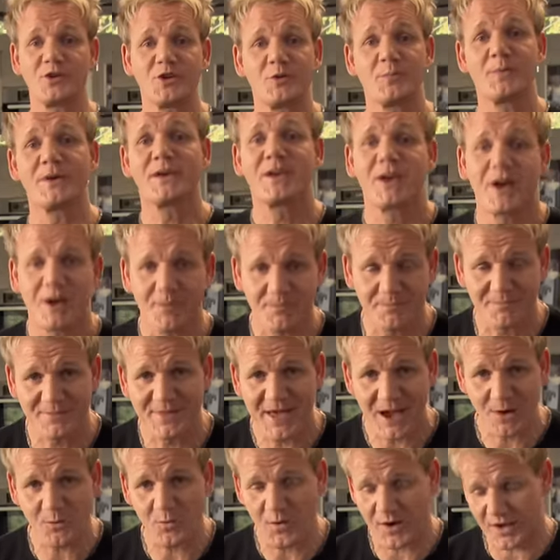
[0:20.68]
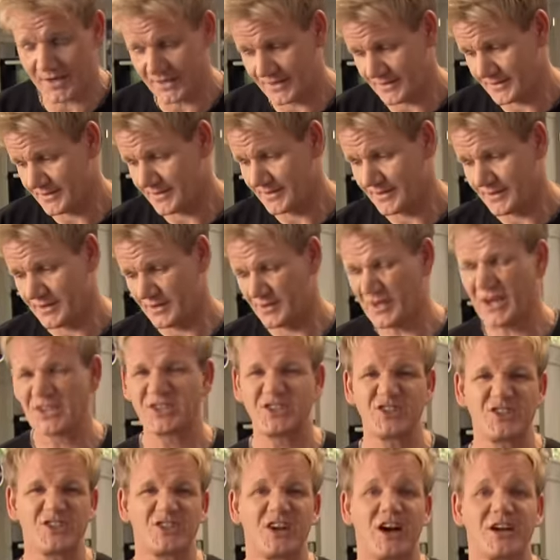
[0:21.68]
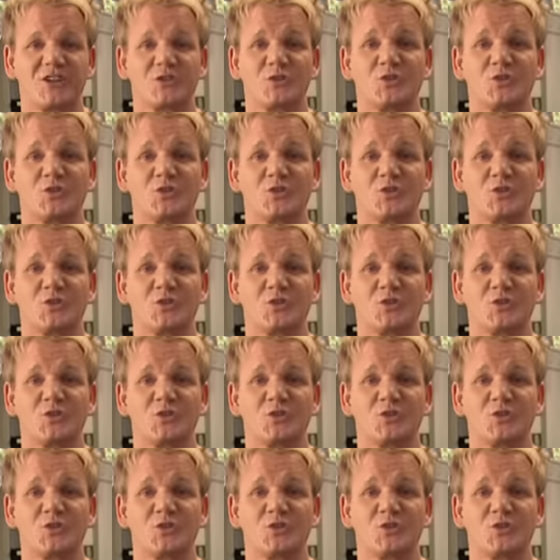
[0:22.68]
you become. That way, you actually start